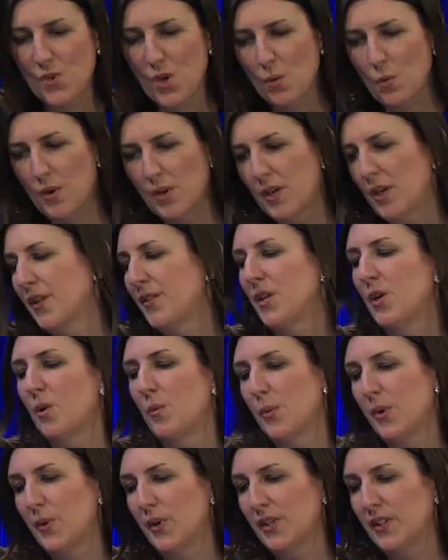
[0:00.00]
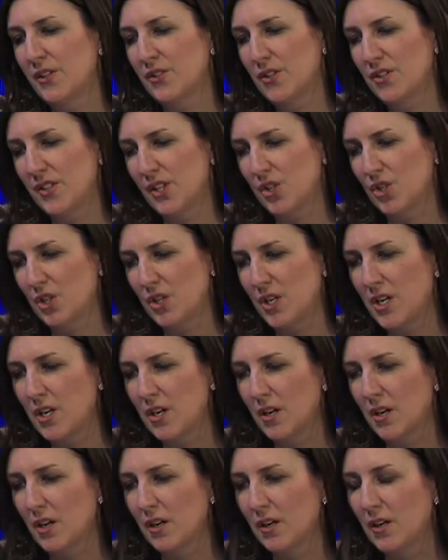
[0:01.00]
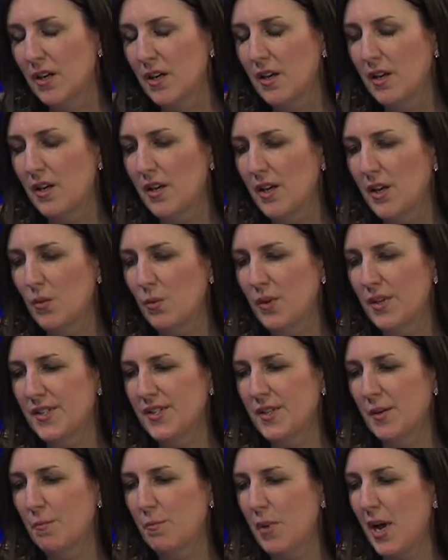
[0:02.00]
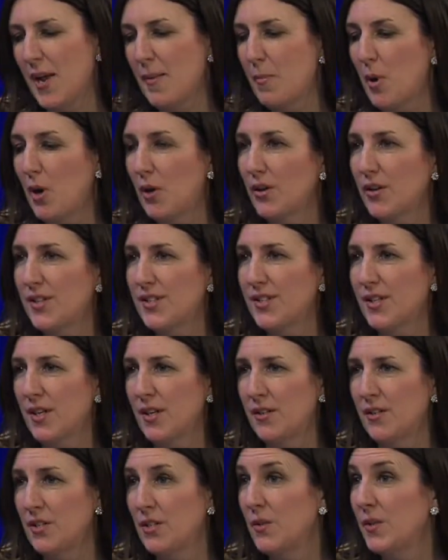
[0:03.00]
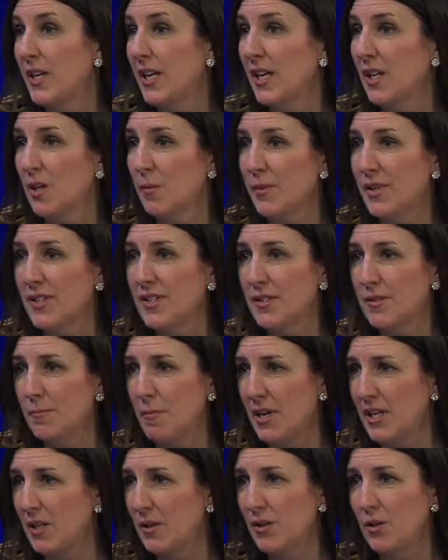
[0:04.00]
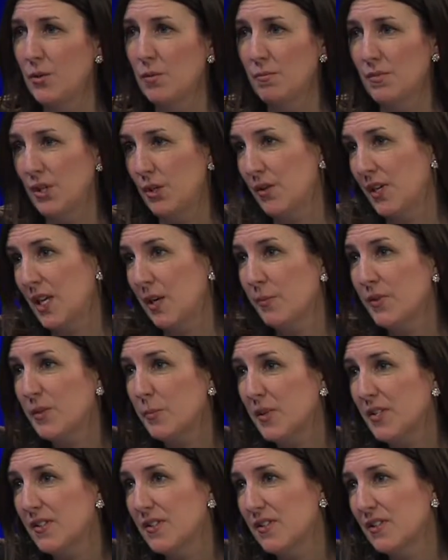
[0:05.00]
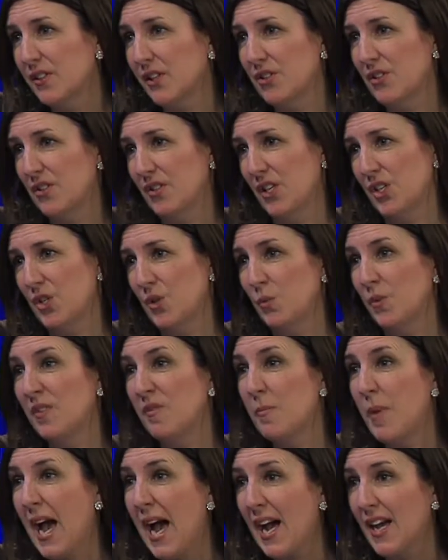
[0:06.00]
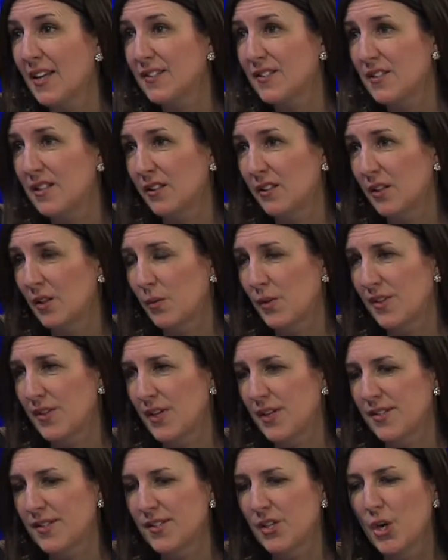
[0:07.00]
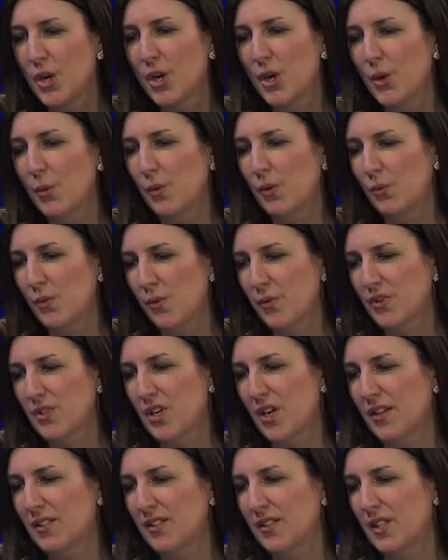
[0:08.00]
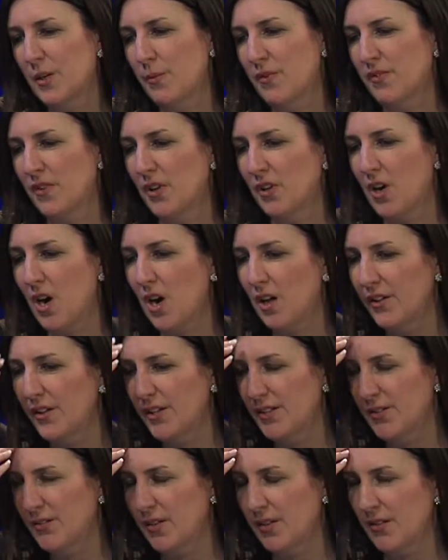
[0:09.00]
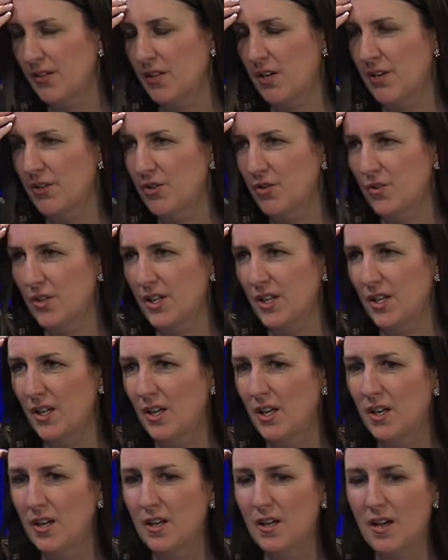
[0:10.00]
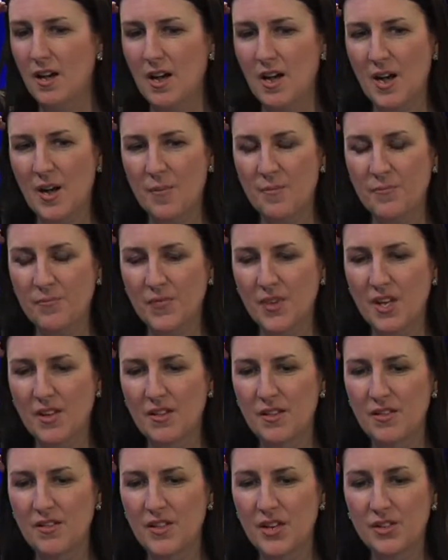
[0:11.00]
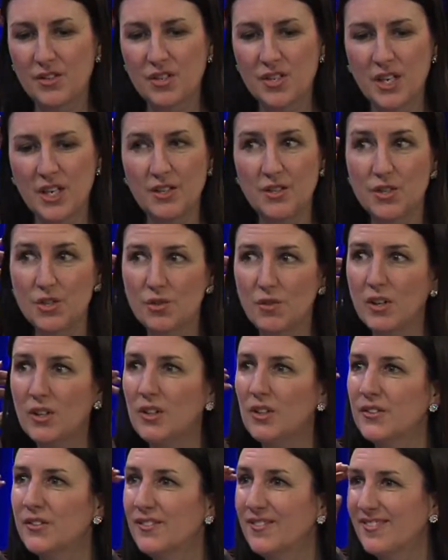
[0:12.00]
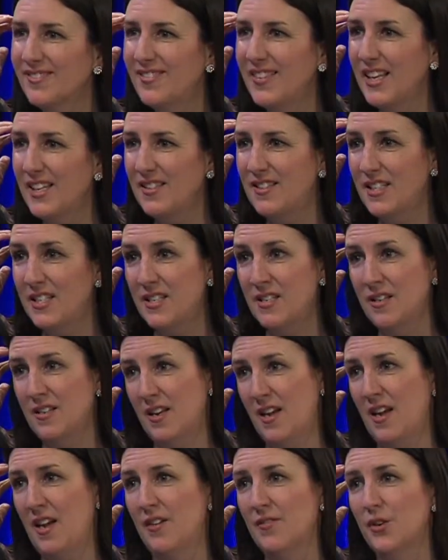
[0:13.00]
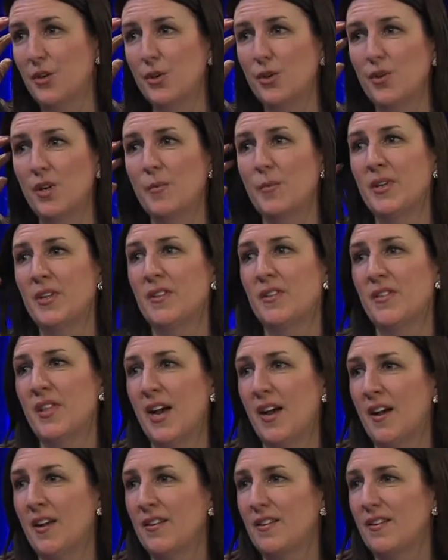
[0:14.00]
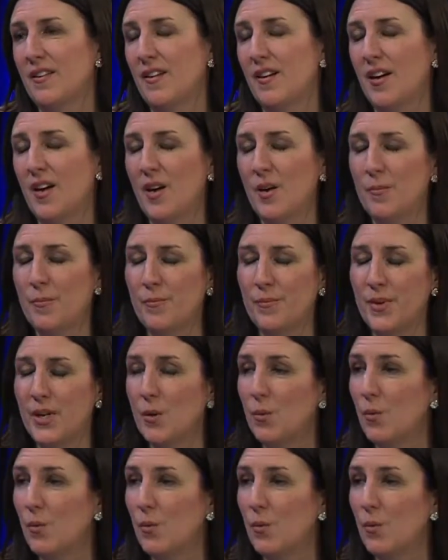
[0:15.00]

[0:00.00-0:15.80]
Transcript: working on the opioid legislation here it was a bipartisan, mm-hmm. unanimous, mm-hmm. many unanimous pieces of legislation we've passed dealing with this. When we would talk to some of our colleagues around the country, um, their states struggled. Right. They didn't have agreement that um, it